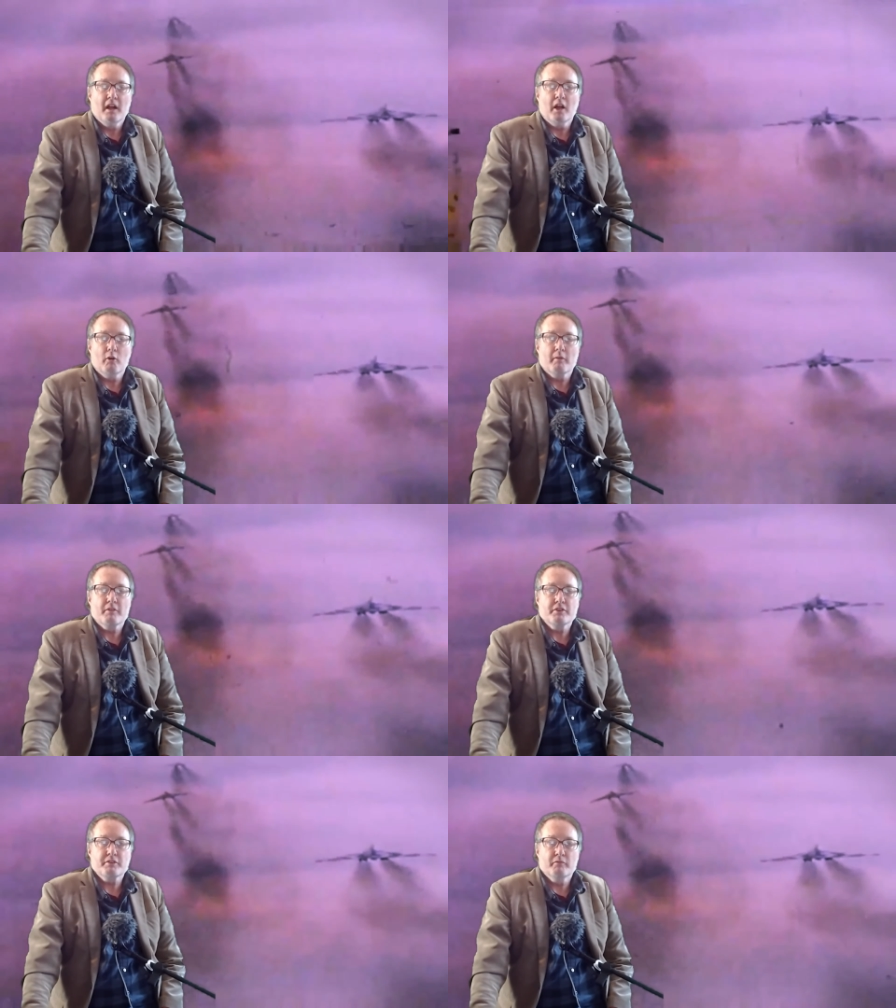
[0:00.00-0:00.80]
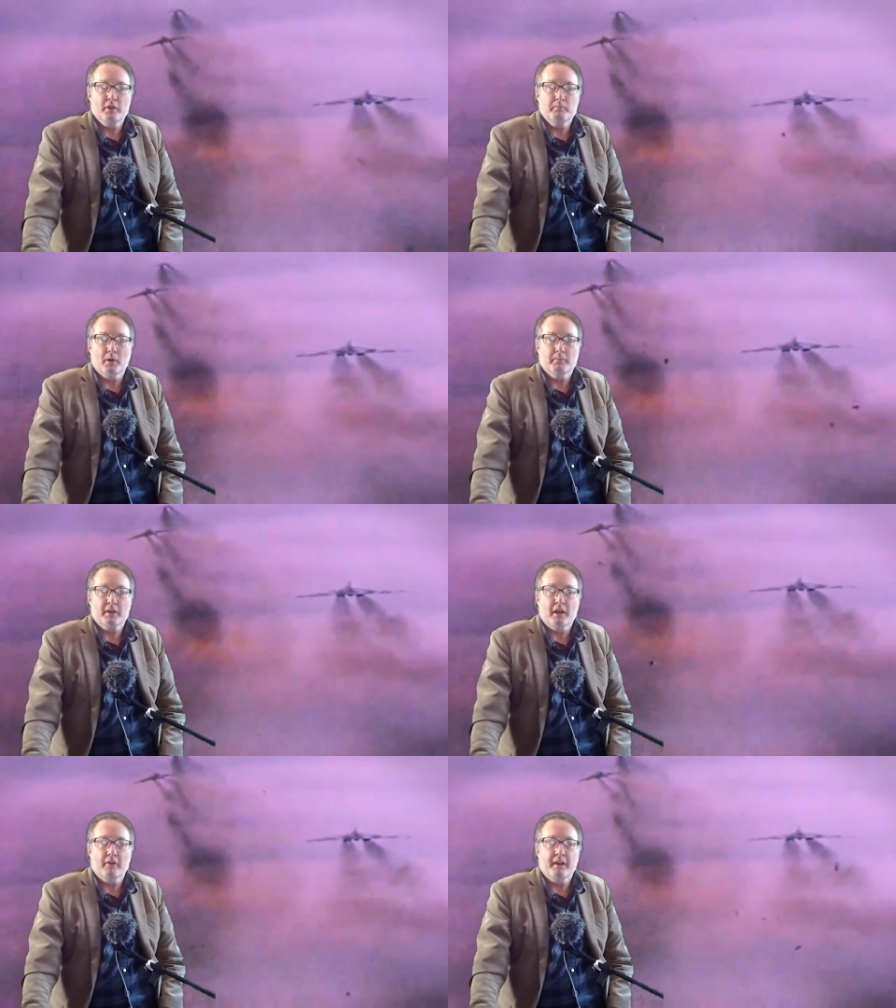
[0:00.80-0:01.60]
However, this V-bomber
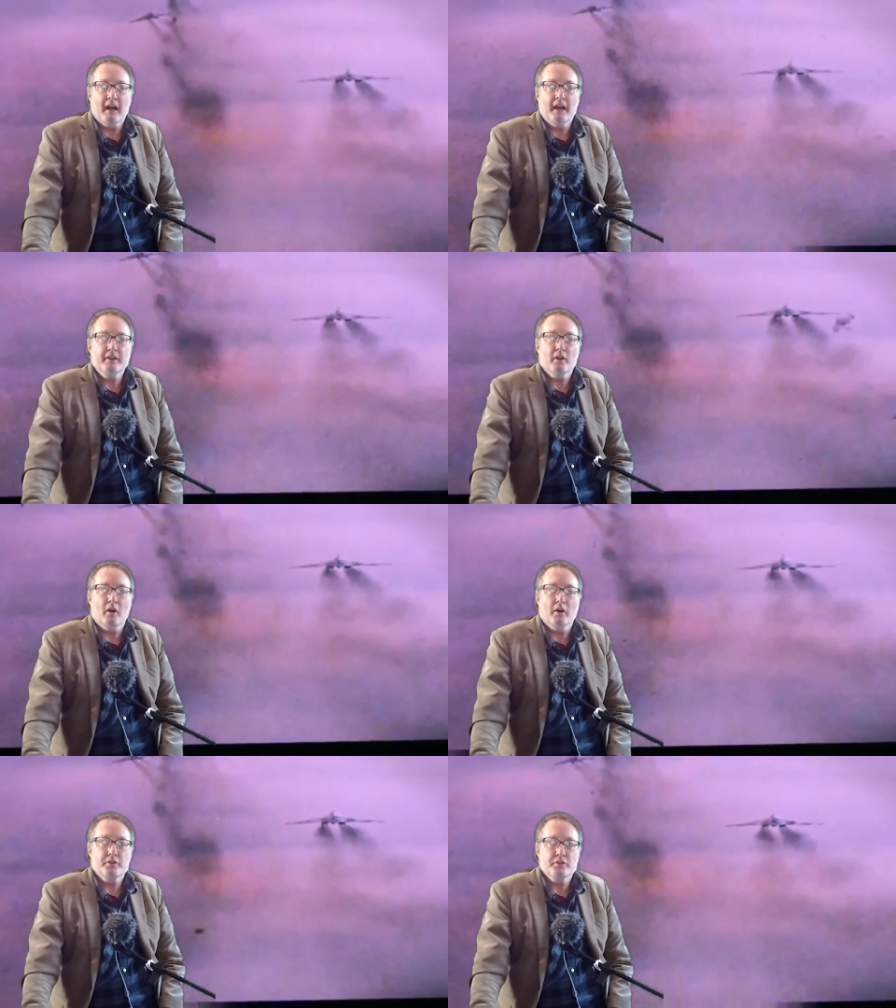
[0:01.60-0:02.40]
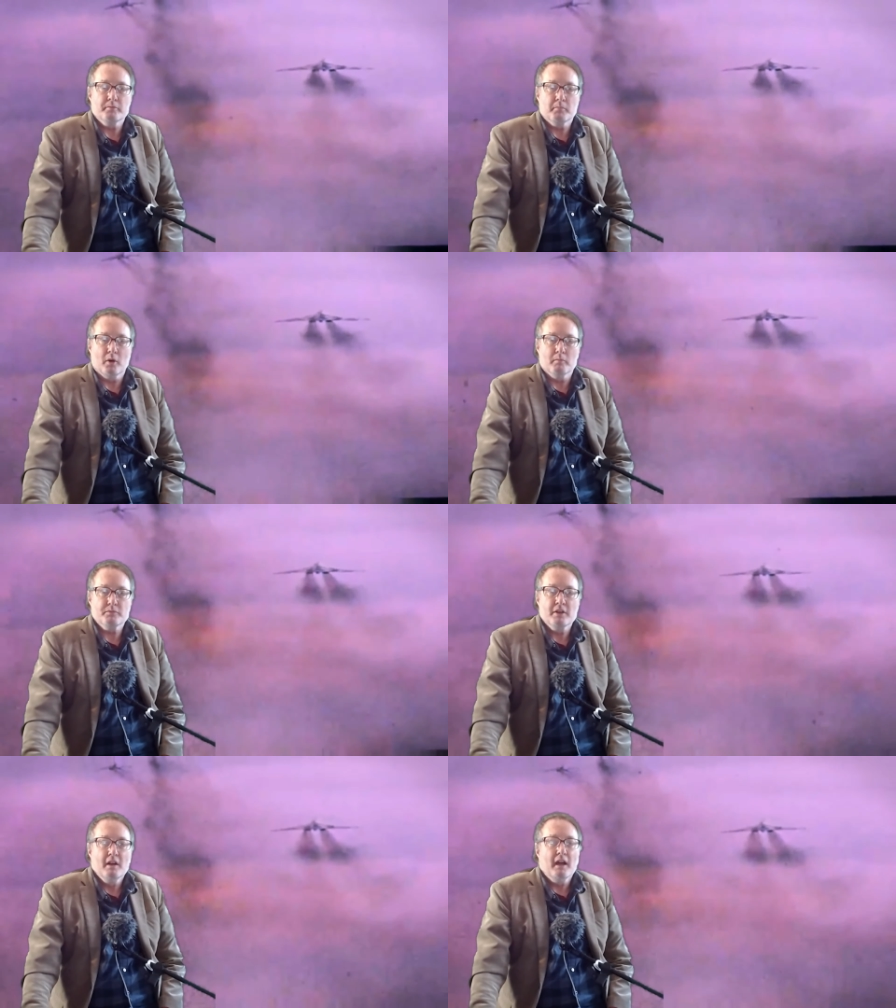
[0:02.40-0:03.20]
carried 8 hydrogen
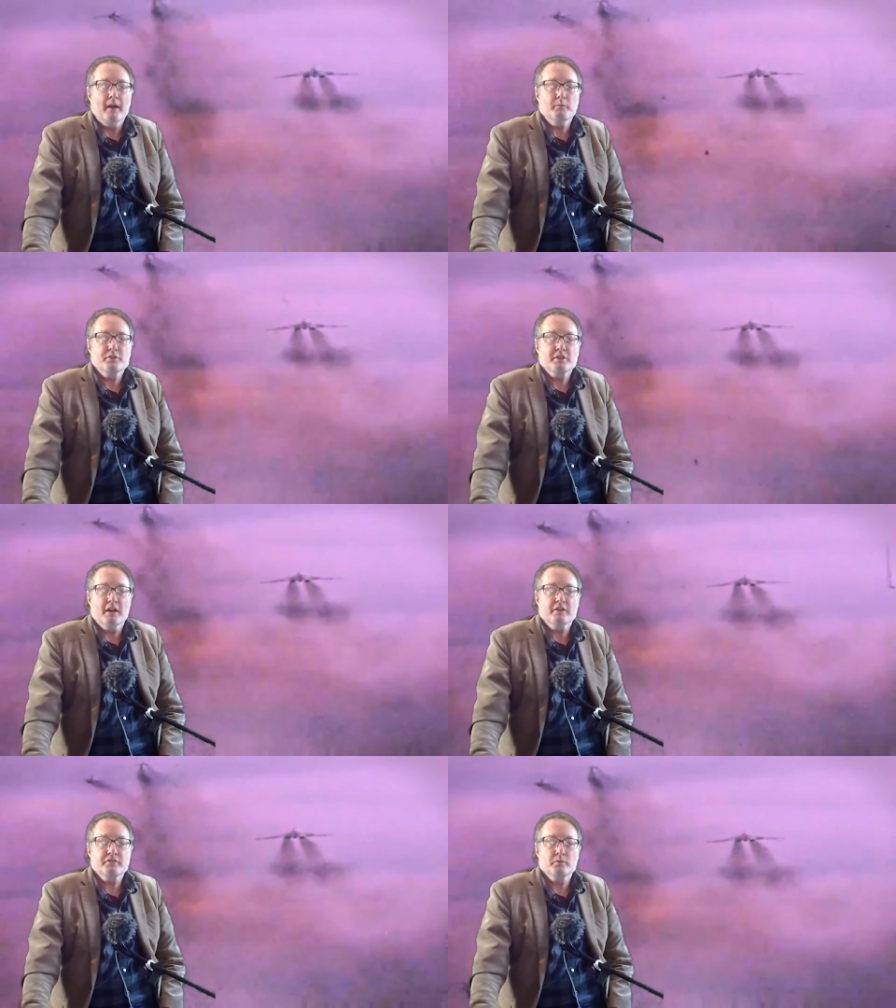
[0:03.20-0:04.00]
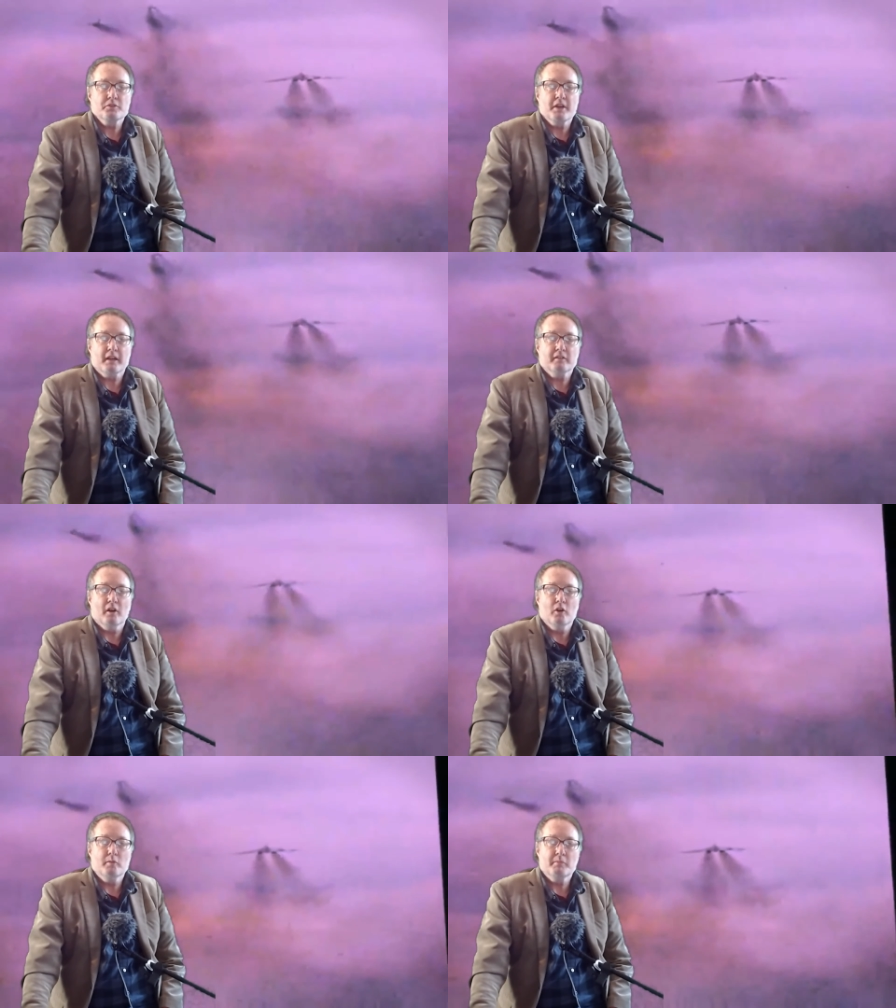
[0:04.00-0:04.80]
bombs and was tasked to attack the
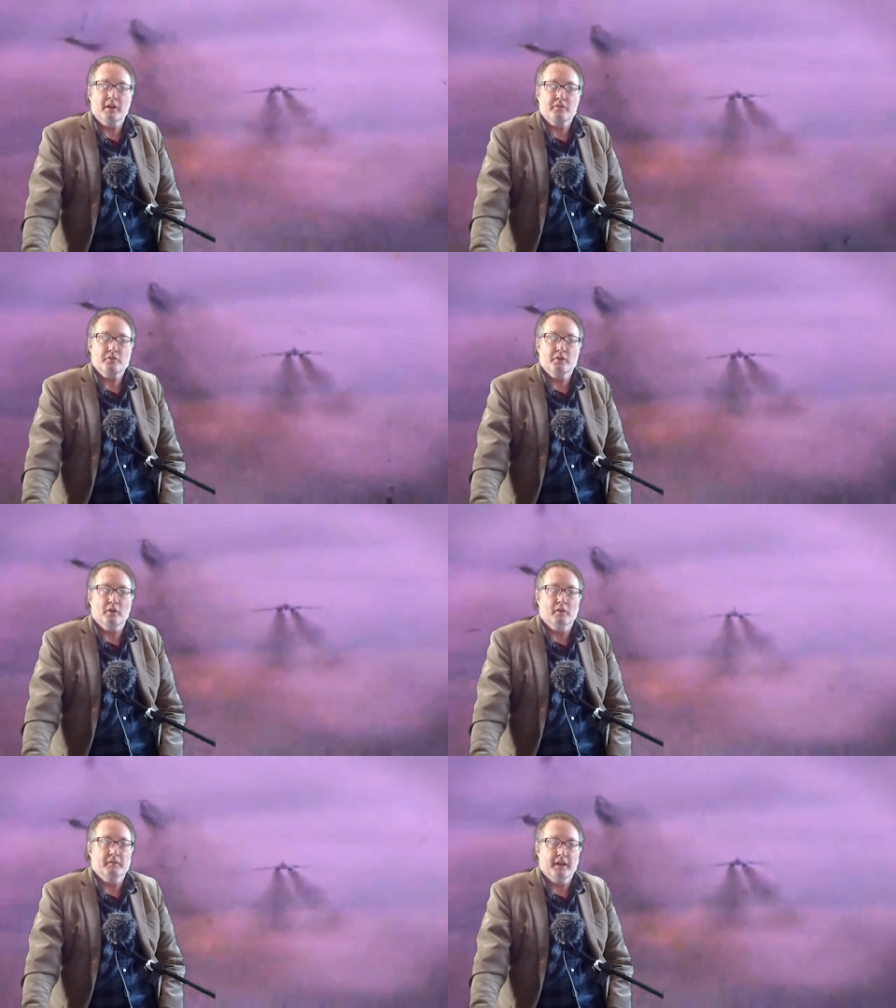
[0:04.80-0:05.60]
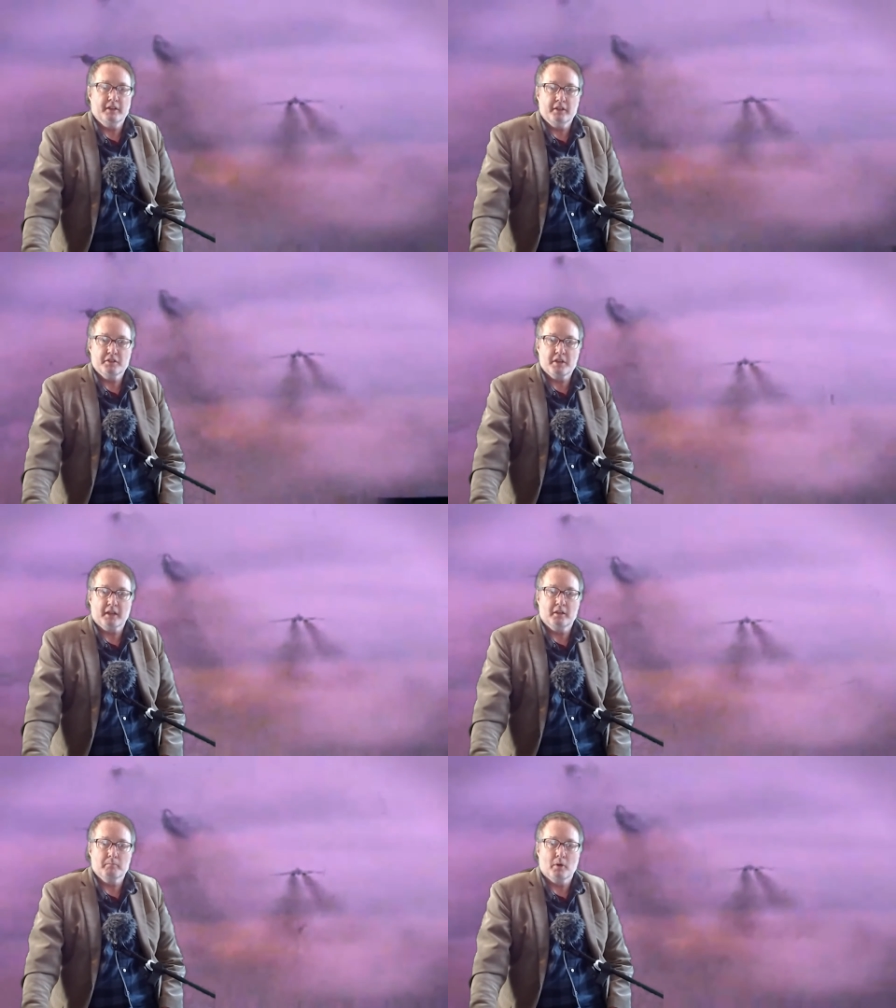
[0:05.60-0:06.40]
home country of any
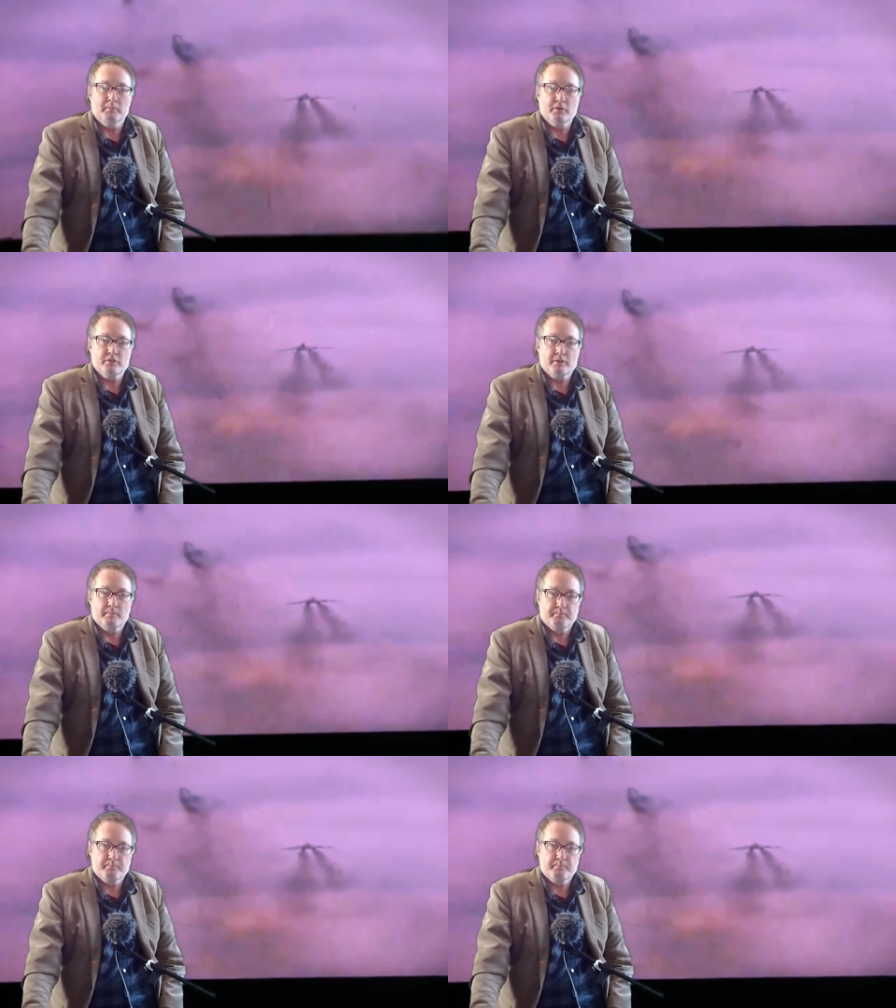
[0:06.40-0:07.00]
attacking bombers.